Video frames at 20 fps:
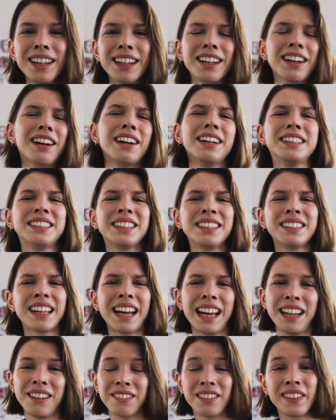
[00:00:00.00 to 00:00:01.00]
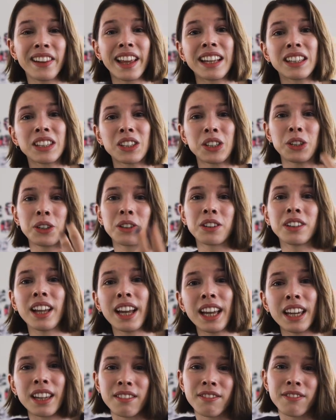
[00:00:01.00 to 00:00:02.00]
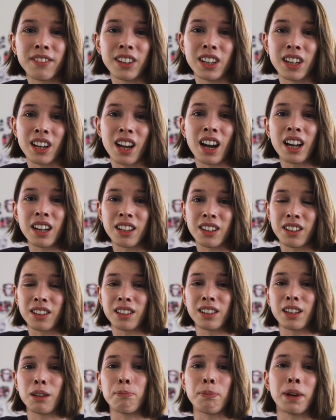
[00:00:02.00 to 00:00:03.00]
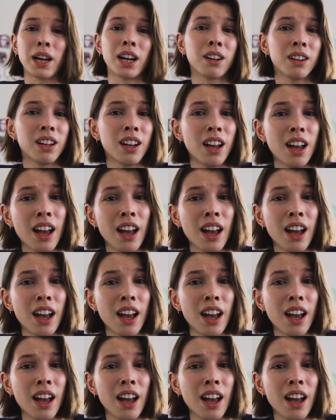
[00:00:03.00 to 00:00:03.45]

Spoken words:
Content that relates to your life and not just about